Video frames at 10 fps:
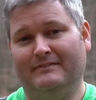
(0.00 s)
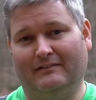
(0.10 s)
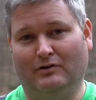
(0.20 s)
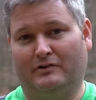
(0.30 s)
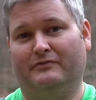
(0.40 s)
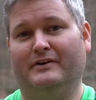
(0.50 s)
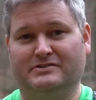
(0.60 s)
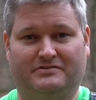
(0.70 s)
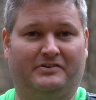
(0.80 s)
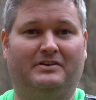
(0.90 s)
that looks
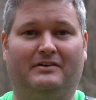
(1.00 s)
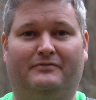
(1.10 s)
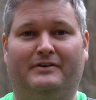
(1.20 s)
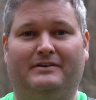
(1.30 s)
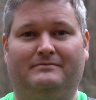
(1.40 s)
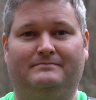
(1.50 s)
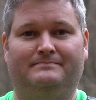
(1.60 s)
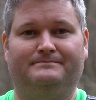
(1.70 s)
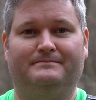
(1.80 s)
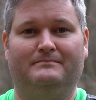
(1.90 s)
visually different
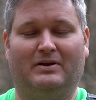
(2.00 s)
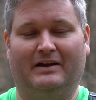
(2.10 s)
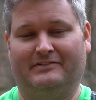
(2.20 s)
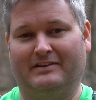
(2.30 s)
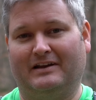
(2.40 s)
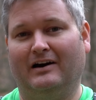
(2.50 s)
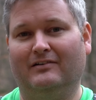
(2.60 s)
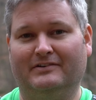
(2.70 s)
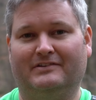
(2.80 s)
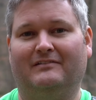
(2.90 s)
because of the
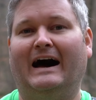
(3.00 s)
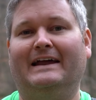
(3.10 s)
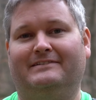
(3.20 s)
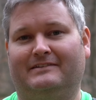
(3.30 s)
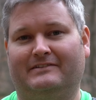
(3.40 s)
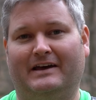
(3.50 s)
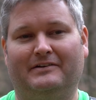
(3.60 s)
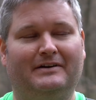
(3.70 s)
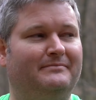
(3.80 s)
colors, the lights, etc.